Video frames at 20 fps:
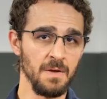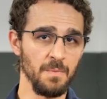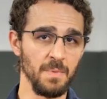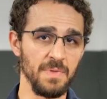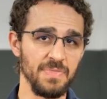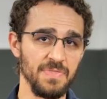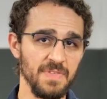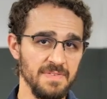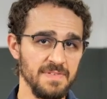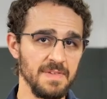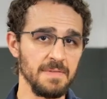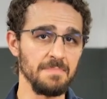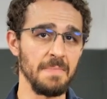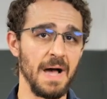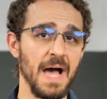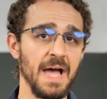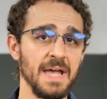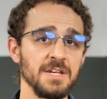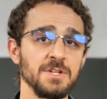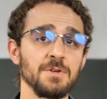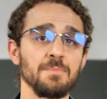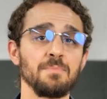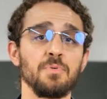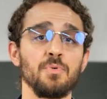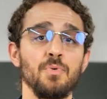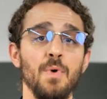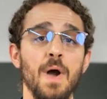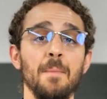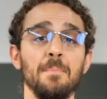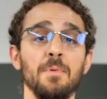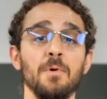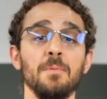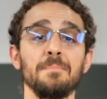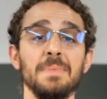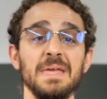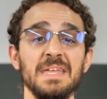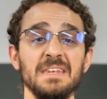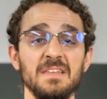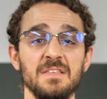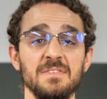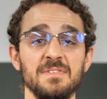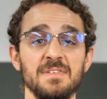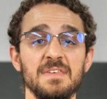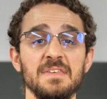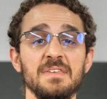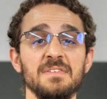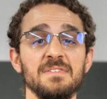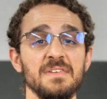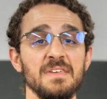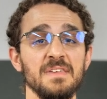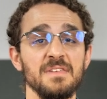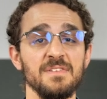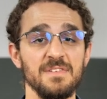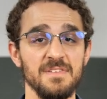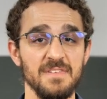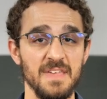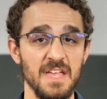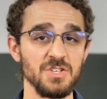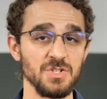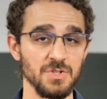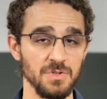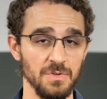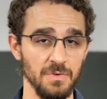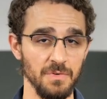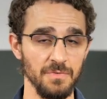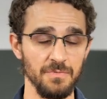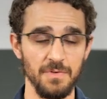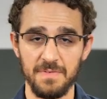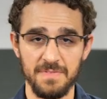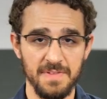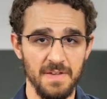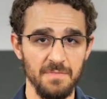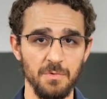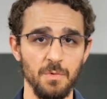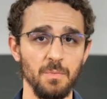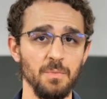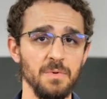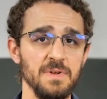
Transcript: With this in mind, proper maintenance is essential for several